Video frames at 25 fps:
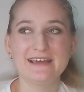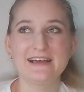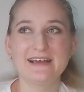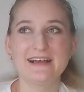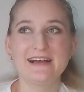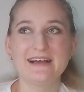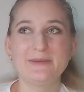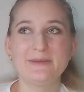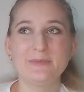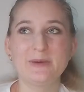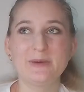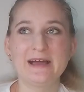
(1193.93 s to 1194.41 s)

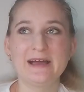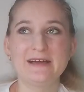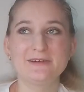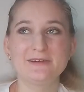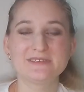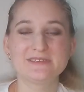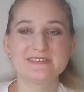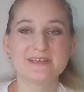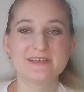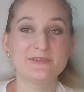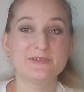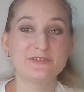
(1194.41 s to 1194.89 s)
about
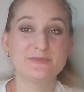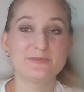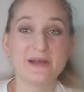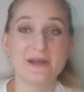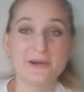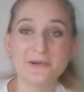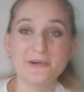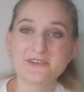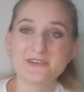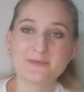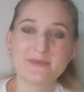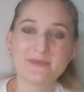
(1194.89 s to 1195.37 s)
some of my
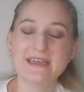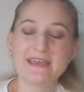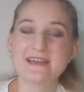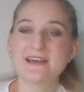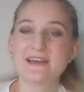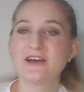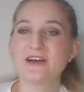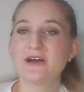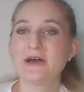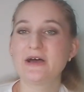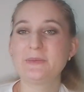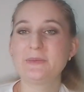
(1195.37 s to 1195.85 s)
older
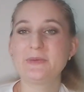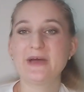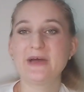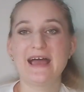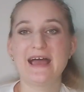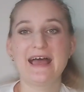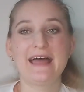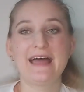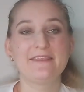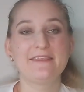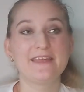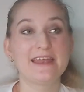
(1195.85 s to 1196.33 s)
makeup
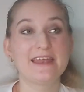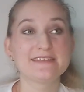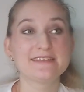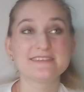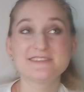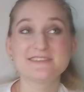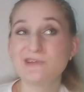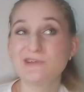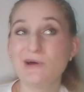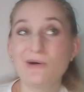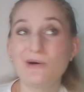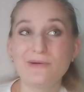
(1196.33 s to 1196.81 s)
and that it's
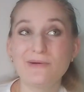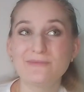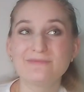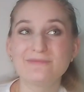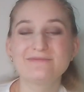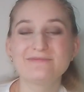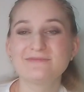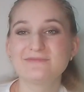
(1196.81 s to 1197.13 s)
not